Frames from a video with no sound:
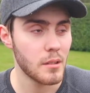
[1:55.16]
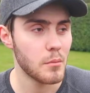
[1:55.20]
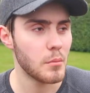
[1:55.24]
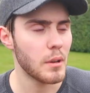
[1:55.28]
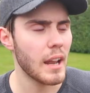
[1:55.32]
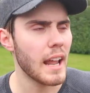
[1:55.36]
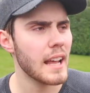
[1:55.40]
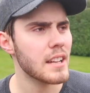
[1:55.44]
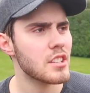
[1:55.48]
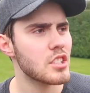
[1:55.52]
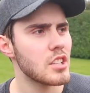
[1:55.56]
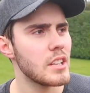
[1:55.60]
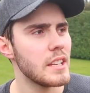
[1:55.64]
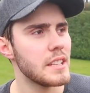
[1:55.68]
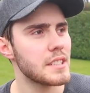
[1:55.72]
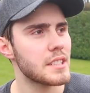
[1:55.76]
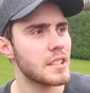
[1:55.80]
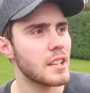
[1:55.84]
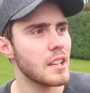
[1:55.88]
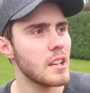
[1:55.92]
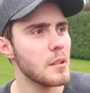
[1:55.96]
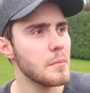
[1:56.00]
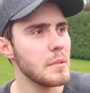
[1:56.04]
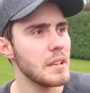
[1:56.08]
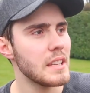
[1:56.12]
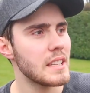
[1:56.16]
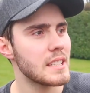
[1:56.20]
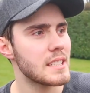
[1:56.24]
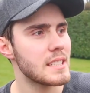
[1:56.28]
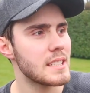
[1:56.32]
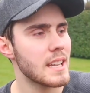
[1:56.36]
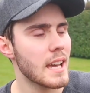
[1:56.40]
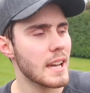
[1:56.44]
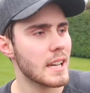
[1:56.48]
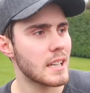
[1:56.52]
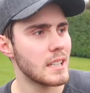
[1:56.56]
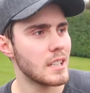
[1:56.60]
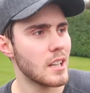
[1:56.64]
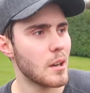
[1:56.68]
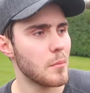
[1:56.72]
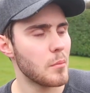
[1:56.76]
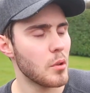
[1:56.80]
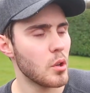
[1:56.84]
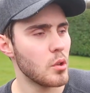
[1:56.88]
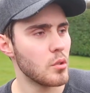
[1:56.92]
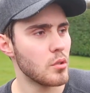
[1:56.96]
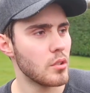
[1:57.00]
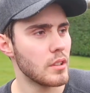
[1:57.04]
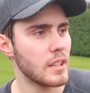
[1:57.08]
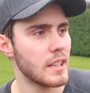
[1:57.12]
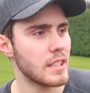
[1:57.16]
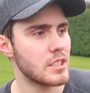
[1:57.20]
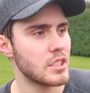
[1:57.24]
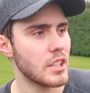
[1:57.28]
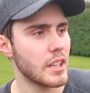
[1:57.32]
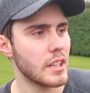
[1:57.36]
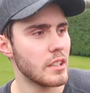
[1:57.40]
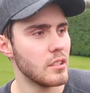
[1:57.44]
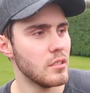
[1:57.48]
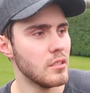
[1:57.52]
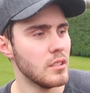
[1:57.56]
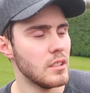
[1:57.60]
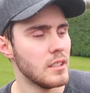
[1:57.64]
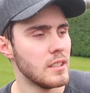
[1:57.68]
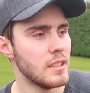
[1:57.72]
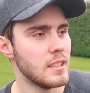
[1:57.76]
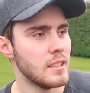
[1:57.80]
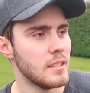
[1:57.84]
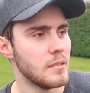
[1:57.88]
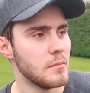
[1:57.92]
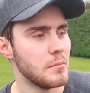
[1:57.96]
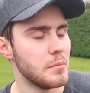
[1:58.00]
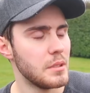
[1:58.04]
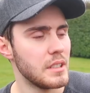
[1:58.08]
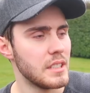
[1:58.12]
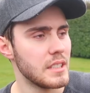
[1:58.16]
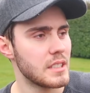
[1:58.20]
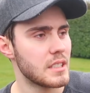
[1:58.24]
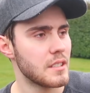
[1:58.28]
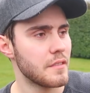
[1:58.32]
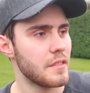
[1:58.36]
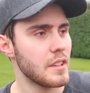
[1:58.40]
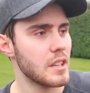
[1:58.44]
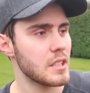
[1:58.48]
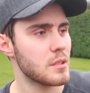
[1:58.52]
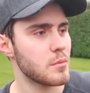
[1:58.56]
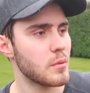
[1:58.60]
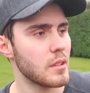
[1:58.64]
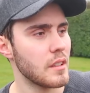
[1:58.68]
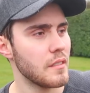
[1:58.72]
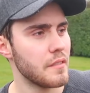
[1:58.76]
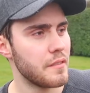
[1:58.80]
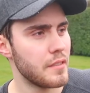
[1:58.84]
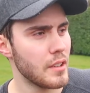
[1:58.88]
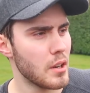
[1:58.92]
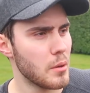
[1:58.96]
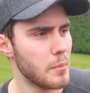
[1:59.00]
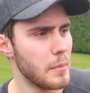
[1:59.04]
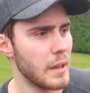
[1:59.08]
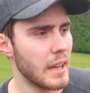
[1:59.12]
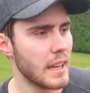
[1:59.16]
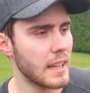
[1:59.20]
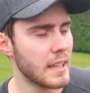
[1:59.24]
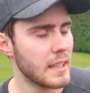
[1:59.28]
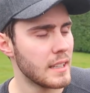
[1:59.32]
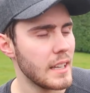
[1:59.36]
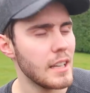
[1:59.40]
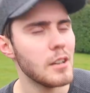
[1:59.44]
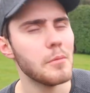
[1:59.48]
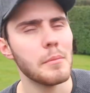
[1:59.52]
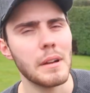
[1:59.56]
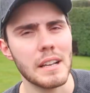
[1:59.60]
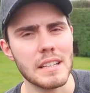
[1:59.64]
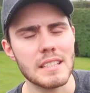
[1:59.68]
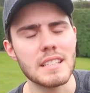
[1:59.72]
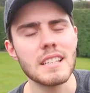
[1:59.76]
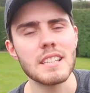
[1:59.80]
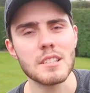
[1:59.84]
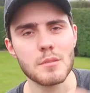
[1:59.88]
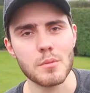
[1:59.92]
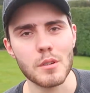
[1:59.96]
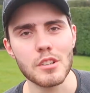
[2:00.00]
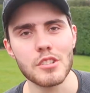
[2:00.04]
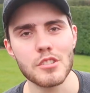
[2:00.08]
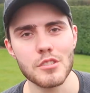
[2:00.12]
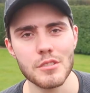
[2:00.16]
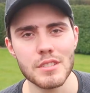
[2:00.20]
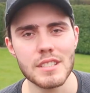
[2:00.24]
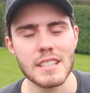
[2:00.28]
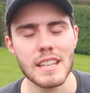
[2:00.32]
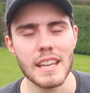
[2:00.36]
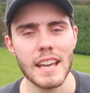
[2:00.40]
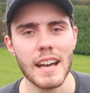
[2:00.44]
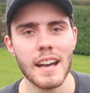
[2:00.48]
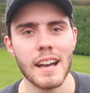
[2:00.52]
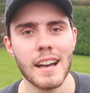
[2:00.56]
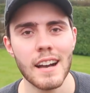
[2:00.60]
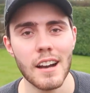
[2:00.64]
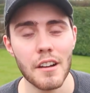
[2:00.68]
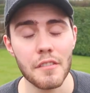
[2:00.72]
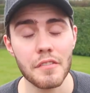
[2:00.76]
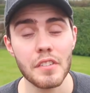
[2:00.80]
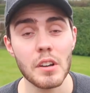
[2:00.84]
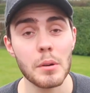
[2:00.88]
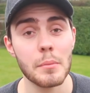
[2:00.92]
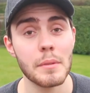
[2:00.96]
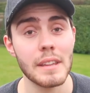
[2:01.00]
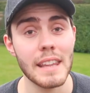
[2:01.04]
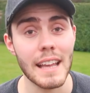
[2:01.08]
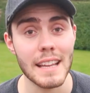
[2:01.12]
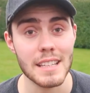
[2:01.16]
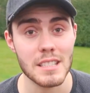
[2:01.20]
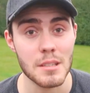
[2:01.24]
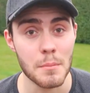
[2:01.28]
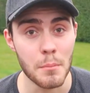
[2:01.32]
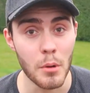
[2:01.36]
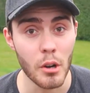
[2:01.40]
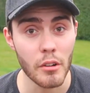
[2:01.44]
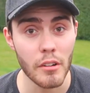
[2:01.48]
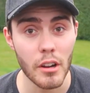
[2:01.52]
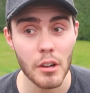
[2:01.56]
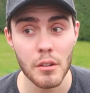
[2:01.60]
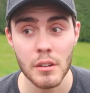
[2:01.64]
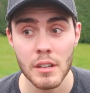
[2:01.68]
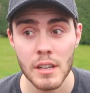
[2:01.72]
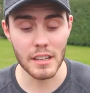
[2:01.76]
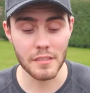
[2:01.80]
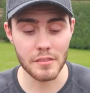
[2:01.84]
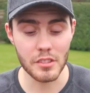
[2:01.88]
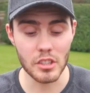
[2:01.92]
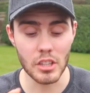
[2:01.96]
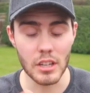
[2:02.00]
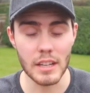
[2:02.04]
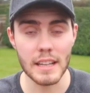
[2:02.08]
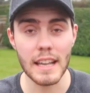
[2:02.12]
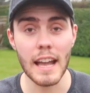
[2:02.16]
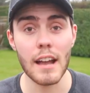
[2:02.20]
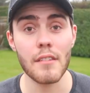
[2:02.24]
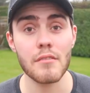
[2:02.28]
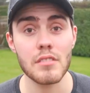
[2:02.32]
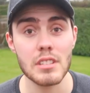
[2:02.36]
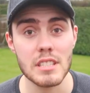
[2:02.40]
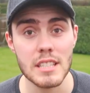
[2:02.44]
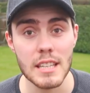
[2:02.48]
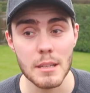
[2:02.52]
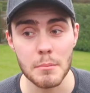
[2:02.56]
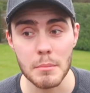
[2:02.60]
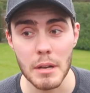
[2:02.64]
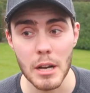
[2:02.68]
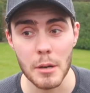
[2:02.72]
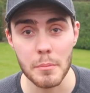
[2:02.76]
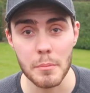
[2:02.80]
Well, actually, it's going to be the second upload on that channel, but it's the first one I'm filming. It'll make sense once you see it. I'm filming that tomorrow, and I've got a camera team